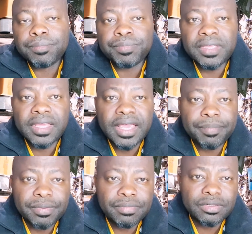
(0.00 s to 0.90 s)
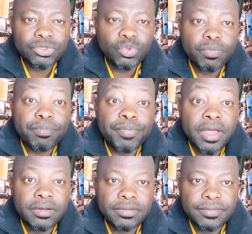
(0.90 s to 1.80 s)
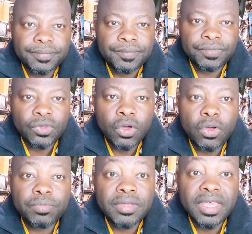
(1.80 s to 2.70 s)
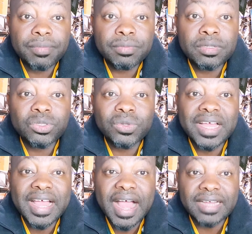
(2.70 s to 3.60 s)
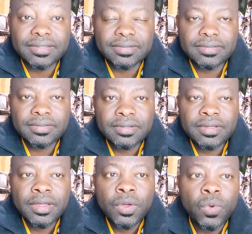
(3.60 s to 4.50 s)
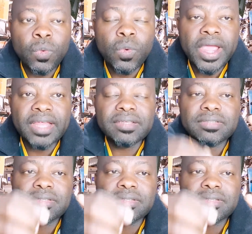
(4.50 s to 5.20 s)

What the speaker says: be capable to burn or be capable to cut when